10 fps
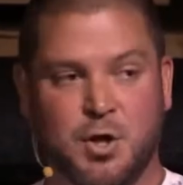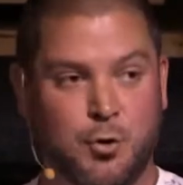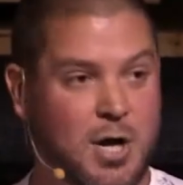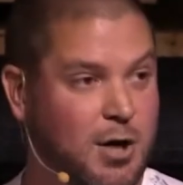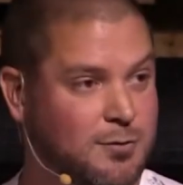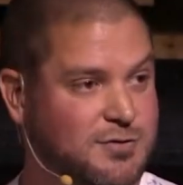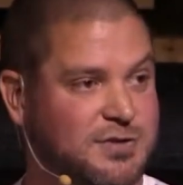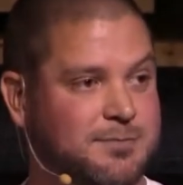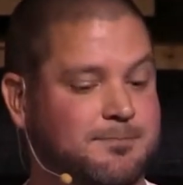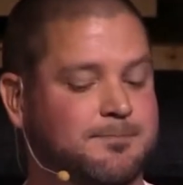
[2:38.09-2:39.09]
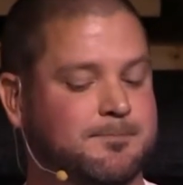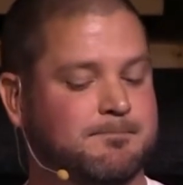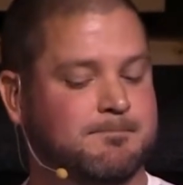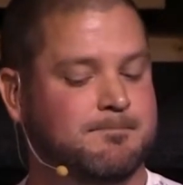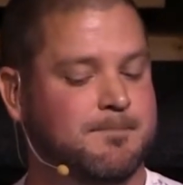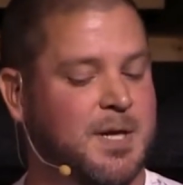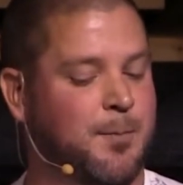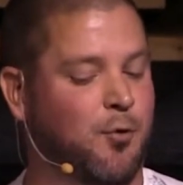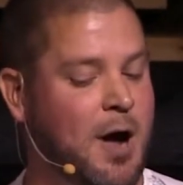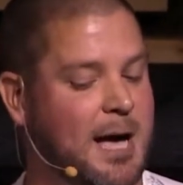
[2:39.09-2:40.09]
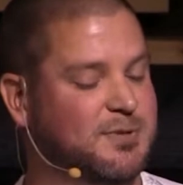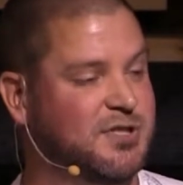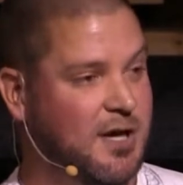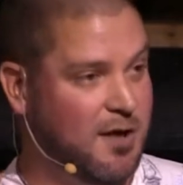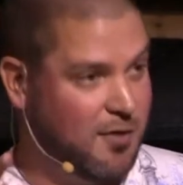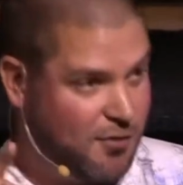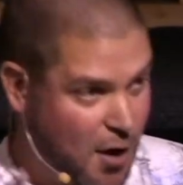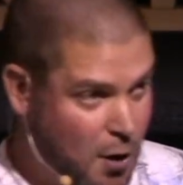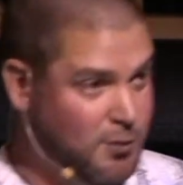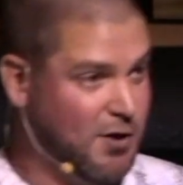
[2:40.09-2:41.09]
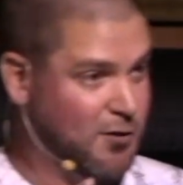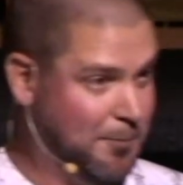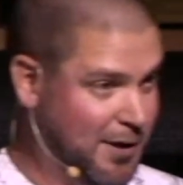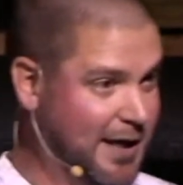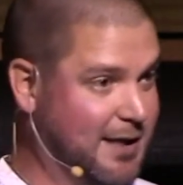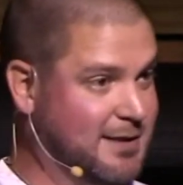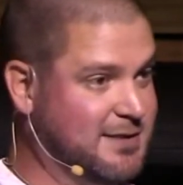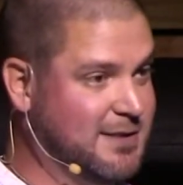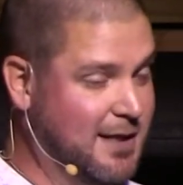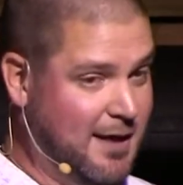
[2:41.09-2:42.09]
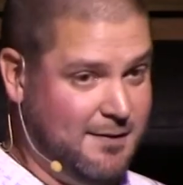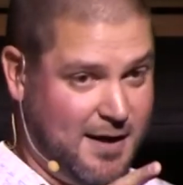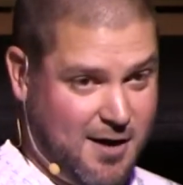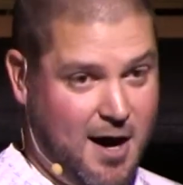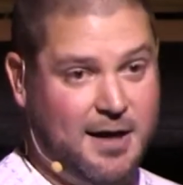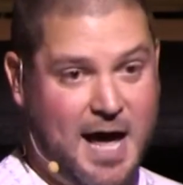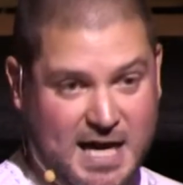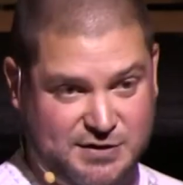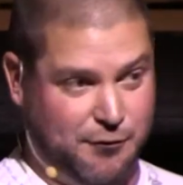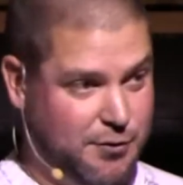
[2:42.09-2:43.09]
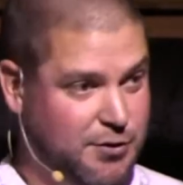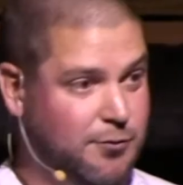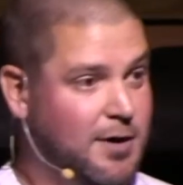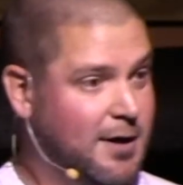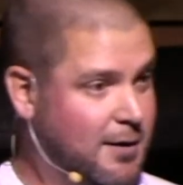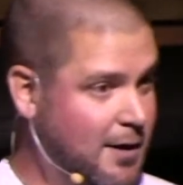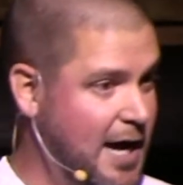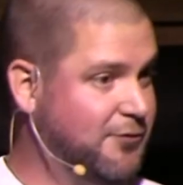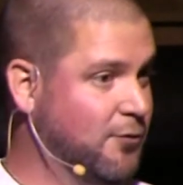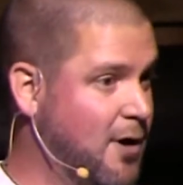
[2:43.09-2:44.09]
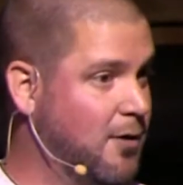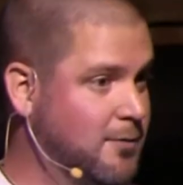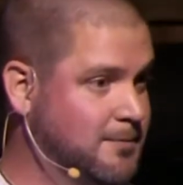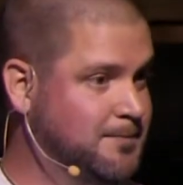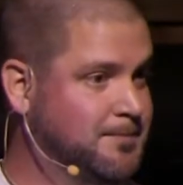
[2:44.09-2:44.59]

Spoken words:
Who knows? Perhaps those are the plans that God has for you after all.